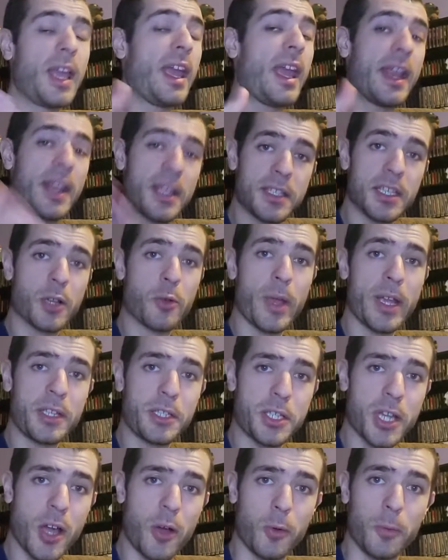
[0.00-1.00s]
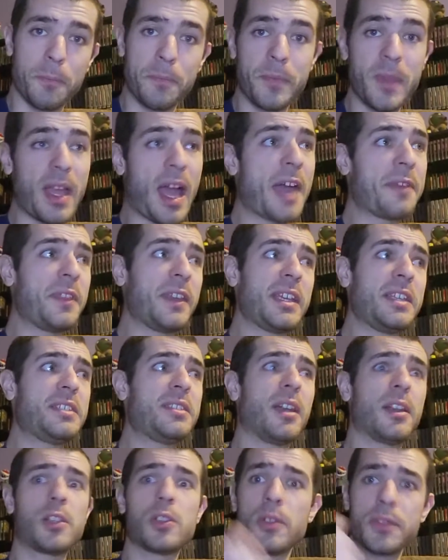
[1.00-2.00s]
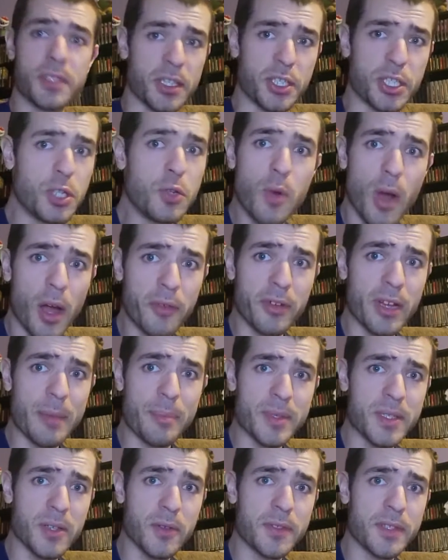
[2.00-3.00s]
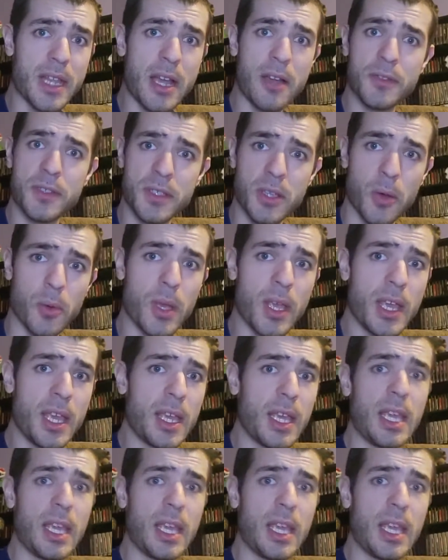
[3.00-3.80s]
And it's a great show. I think he's done close to 200 episodes now, so